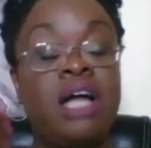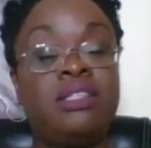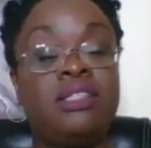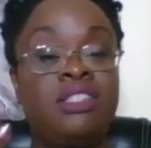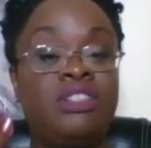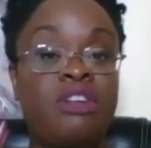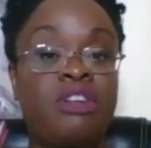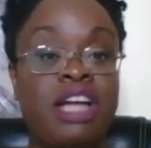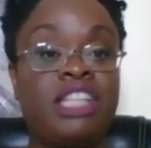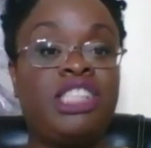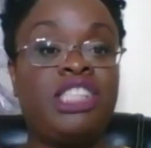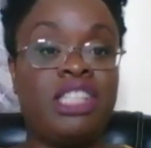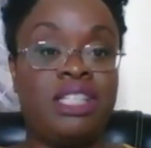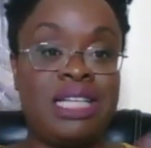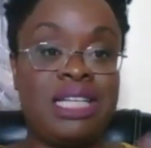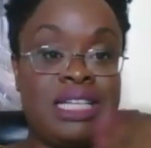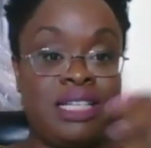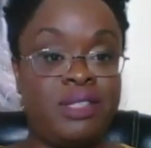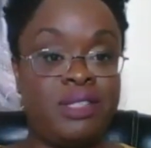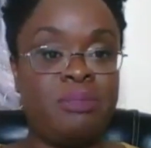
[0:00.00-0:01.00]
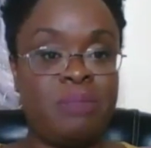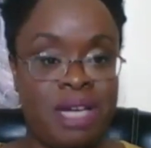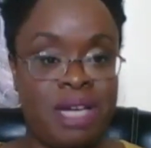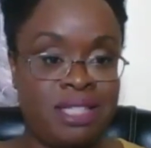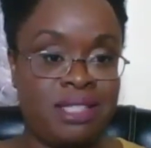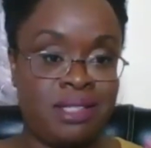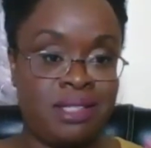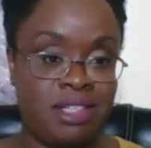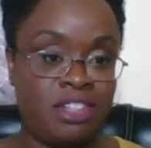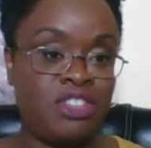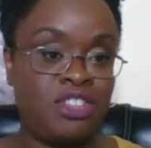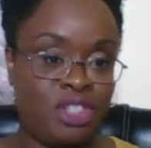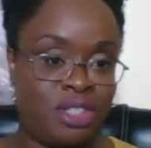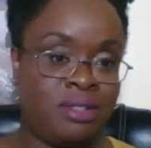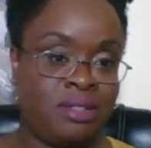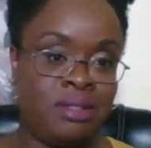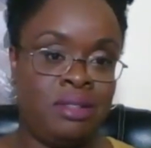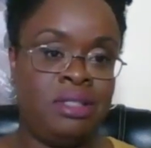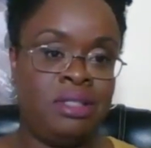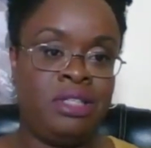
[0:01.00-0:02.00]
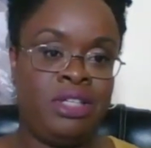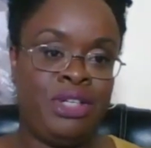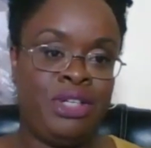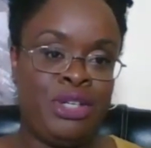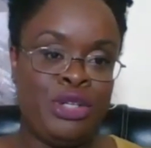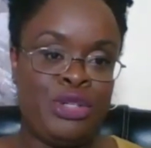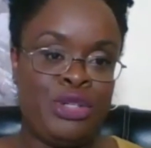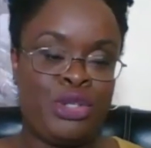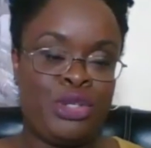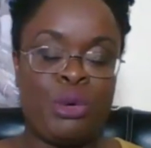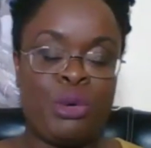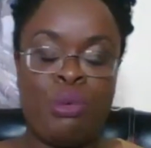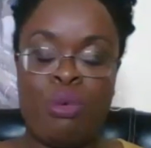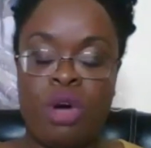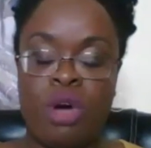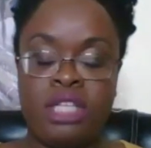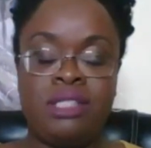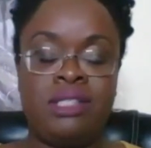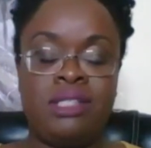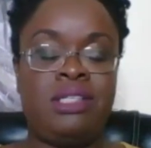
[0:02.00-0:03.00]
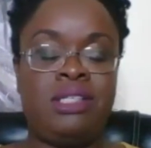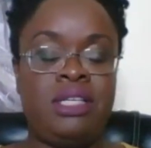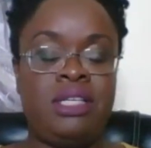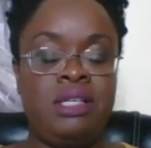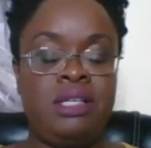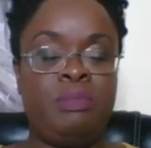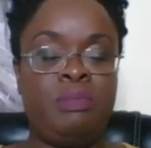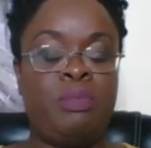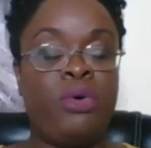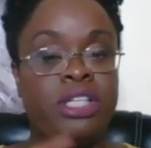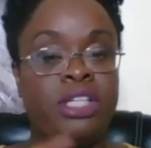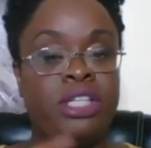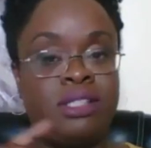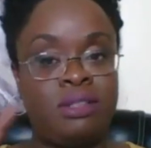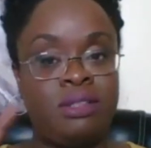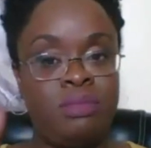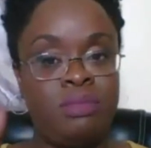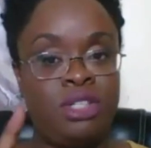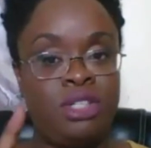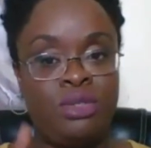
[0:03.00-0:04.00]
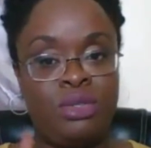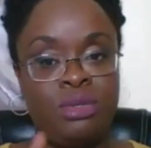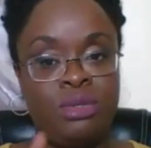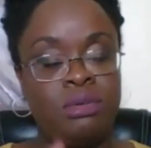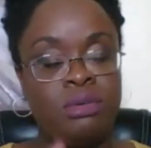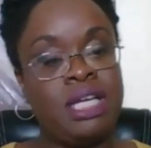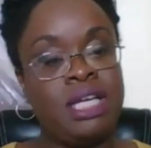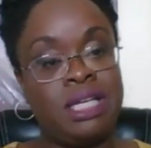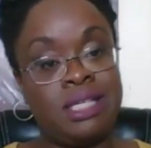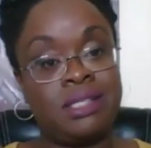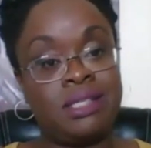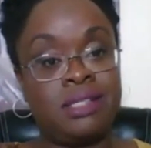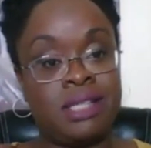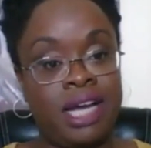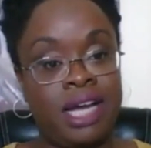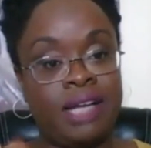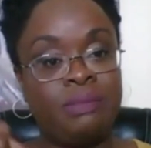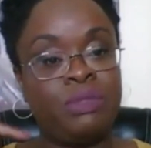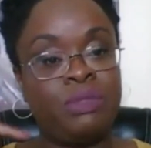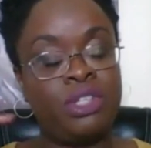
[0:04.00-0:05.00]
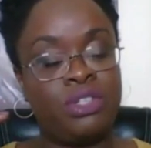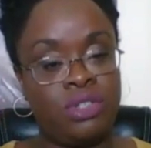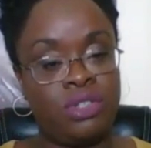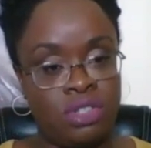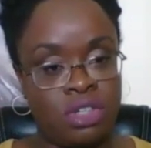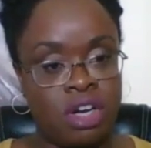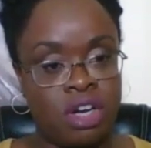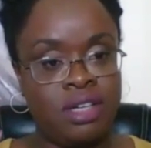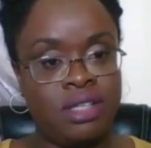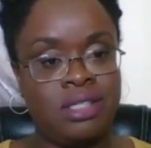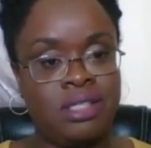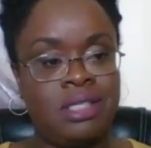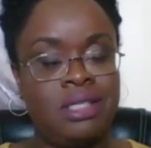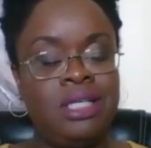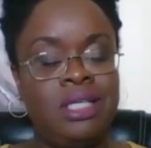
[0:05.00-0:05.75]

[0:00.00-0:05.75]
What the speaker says: direction is my decision. So once he pointed me to, it is time to start,